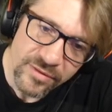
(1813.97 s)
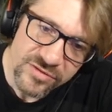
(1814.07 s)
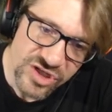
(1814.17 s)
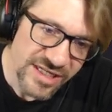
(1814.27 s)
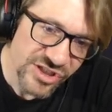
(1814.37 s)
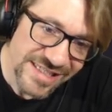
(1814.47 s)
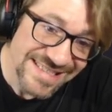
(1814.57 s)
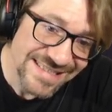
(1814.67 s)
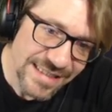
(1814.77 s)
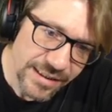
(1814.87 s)
change
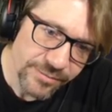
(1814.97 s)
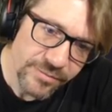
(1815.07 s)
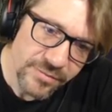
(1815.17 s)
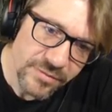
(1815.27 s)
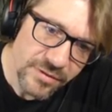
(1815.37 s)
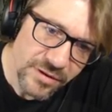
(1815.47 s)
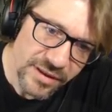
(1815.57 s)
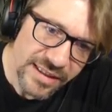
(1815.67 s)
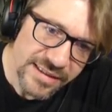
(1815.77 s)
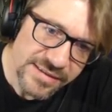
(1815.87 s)
its time,
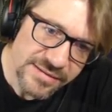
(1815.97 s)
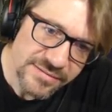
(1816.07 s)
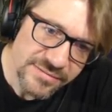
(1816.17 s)
I guess.